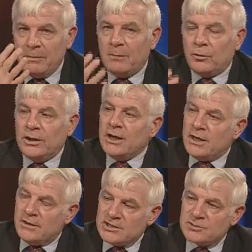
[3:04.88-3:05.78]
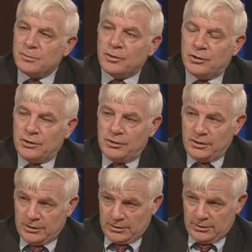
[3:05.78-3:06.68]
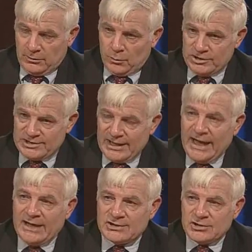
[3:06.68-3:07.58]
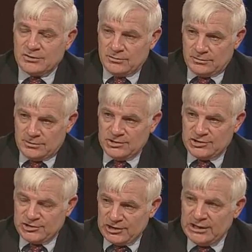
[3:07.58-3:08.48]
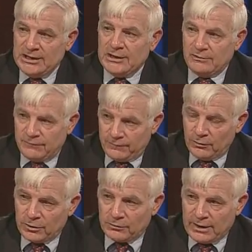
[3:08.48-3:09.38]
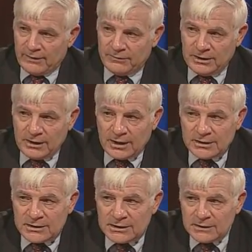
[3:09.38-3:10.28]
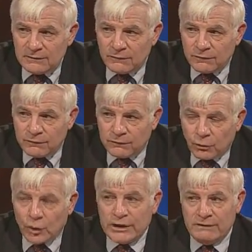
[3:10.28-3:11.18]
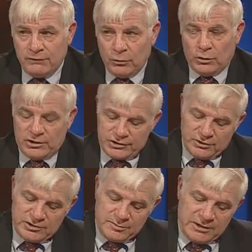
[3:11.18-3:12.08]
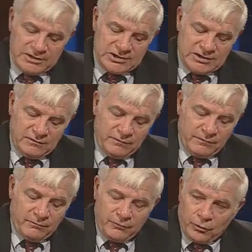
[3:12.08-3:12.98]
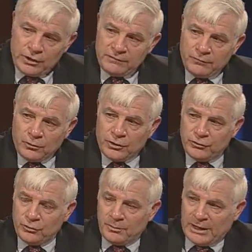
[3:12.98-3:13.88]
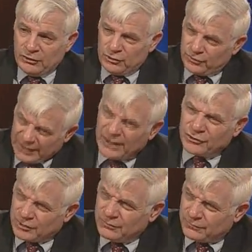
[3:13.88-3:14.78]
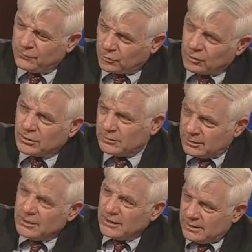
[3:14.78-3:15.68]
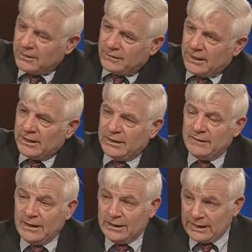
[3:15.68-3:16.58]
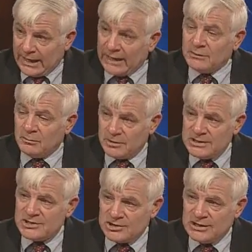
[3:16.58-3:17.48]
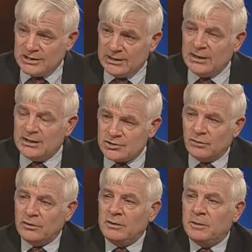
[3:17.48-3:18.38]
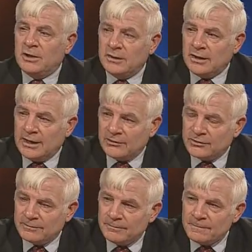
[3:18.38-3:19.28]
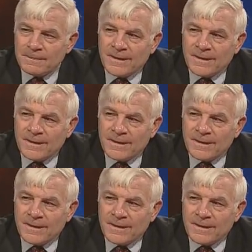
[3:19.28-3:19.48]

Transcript: memory, this bird was last seen and photographed in nineteen forty-four. So yes. it's been since from forty-four to about two thousand four. Yeah. that that it hadn't been seen, and it's only been it had been seen